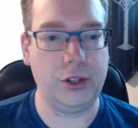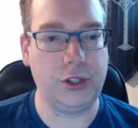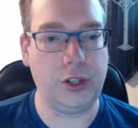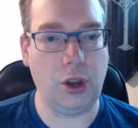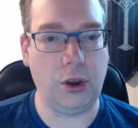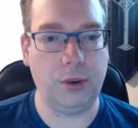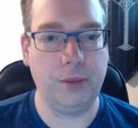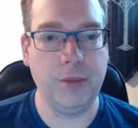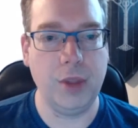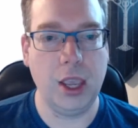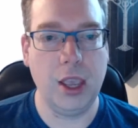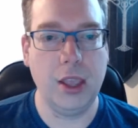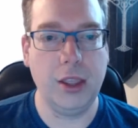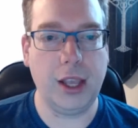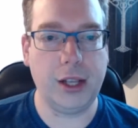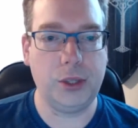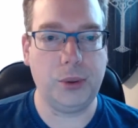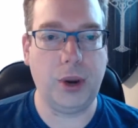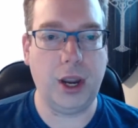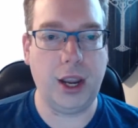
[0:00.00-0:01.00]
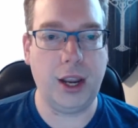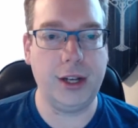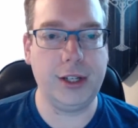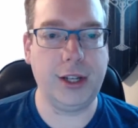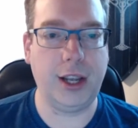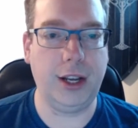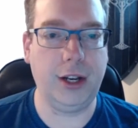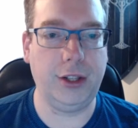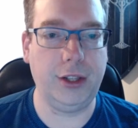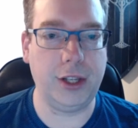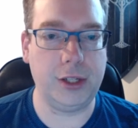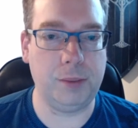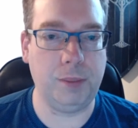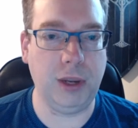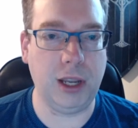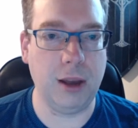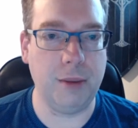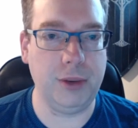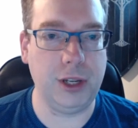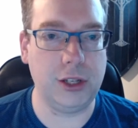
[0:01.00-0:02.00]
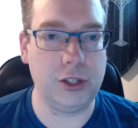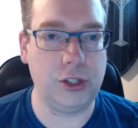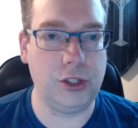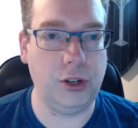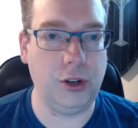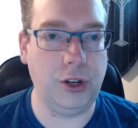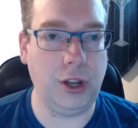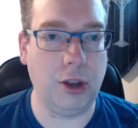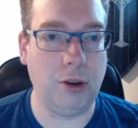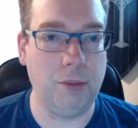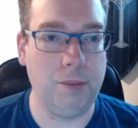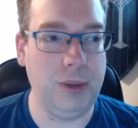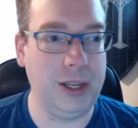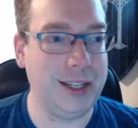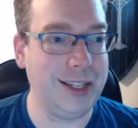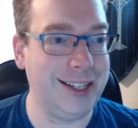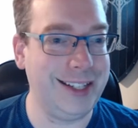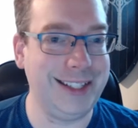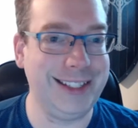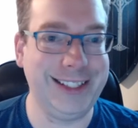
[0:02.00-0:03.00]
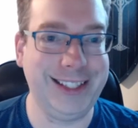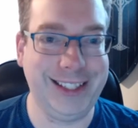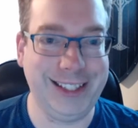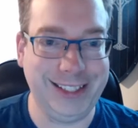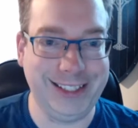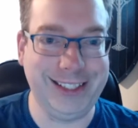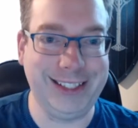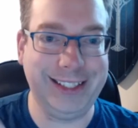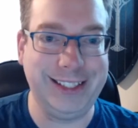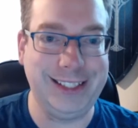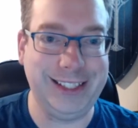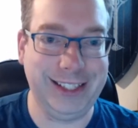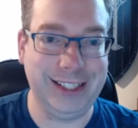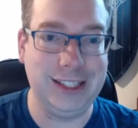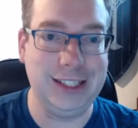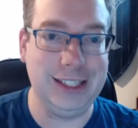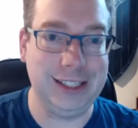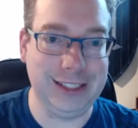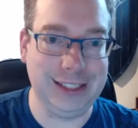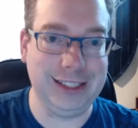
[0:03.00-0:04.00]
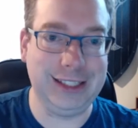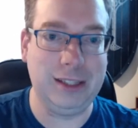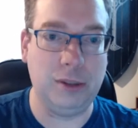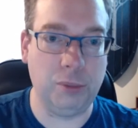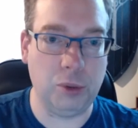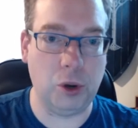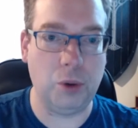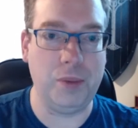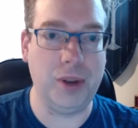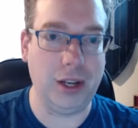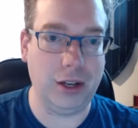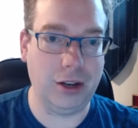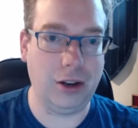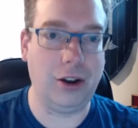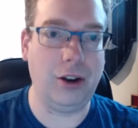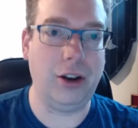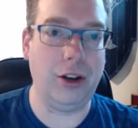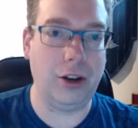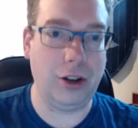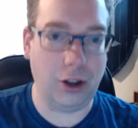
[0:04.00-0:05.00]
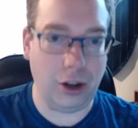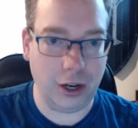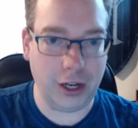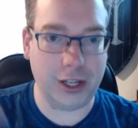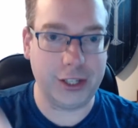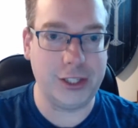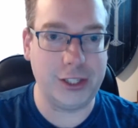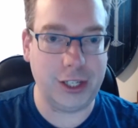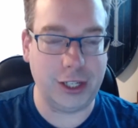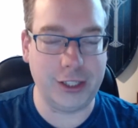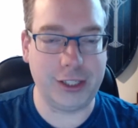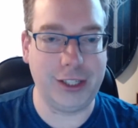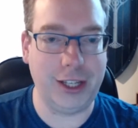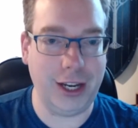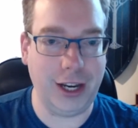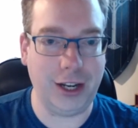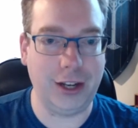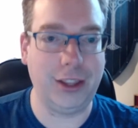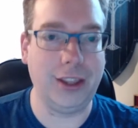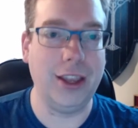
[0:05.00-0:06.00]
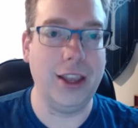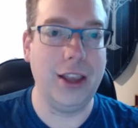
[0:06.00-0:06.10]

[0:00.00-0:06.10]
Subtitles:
So, that's why I entitled this Becoming a Studio, because this is the moment. On August 16th,